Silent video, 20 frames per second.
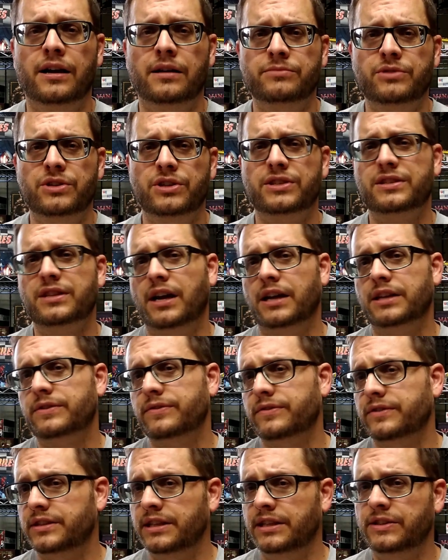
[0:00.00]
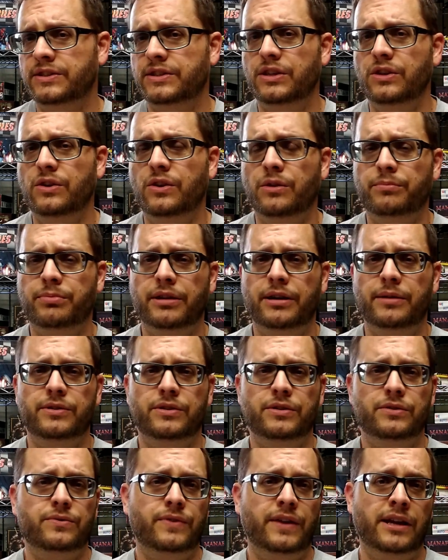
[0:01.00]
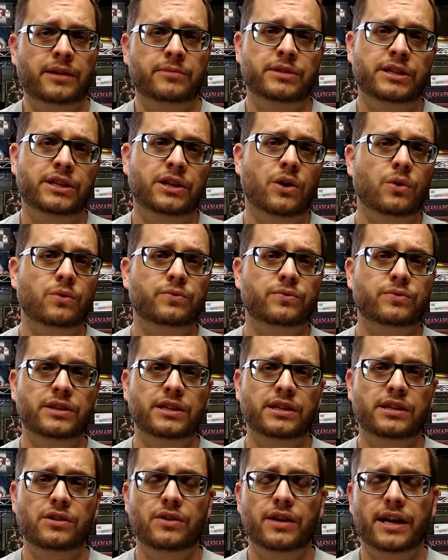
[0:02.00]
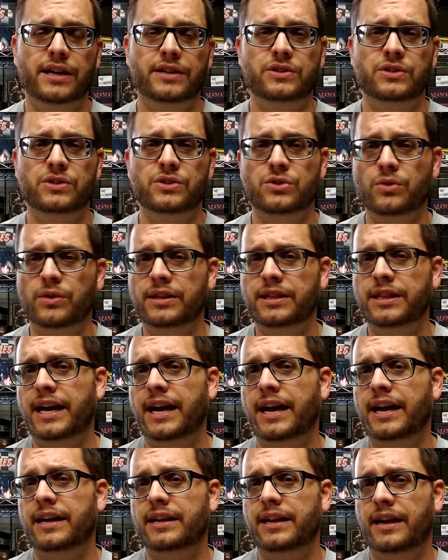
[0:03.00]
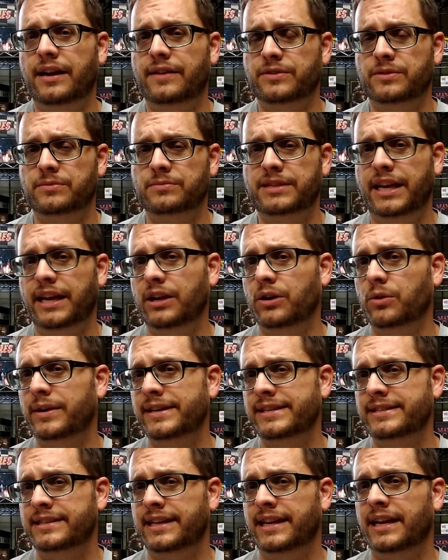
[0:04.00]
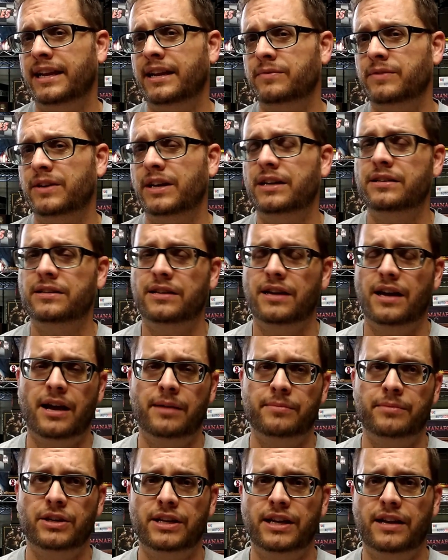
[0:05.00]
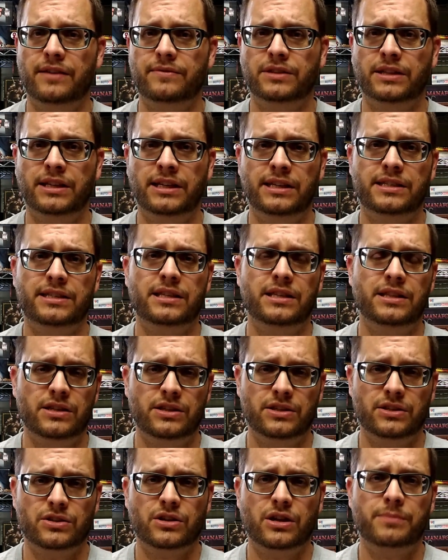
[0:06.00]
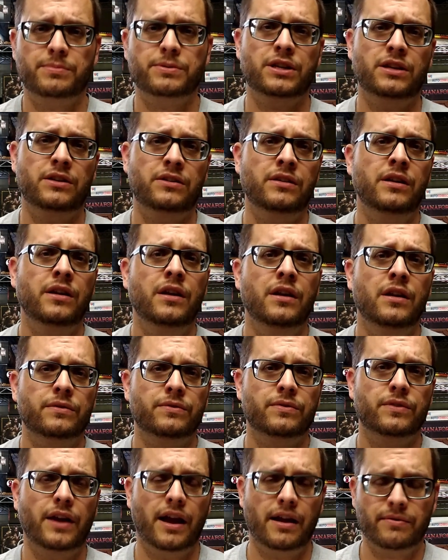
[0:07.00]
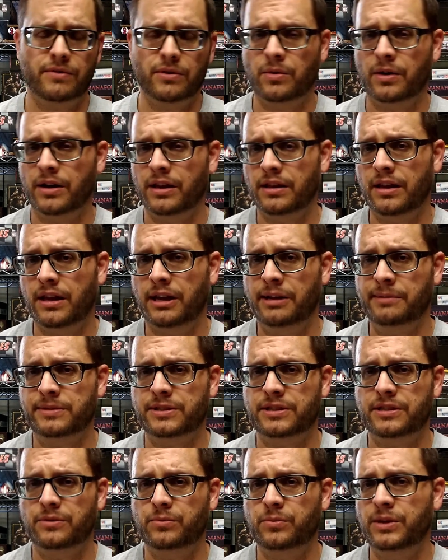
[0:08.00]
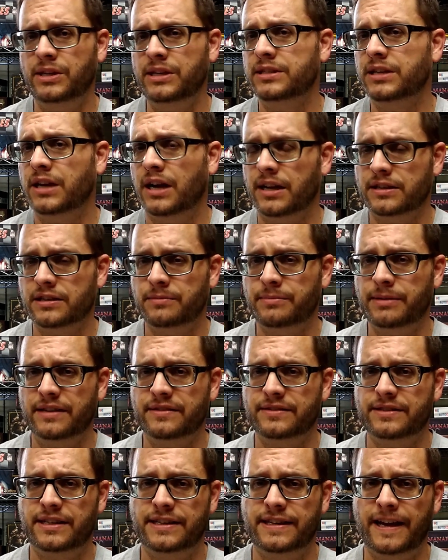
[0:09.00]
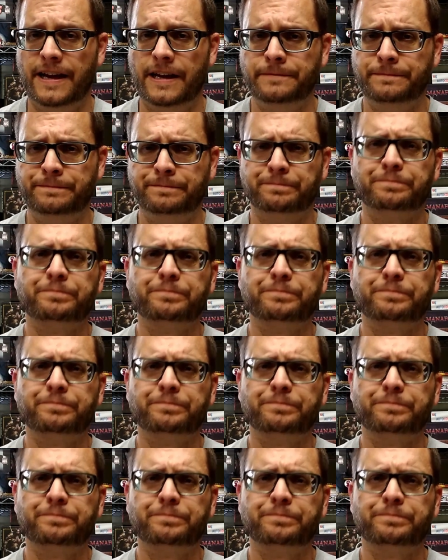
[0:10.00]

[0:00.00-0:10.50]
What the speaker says: Just thoughts for things that you can play with your family. Hopefully you guys enjoyed that. Have some takeaways. Again, I'm going to have links in the description for every one of the games that we talked about today.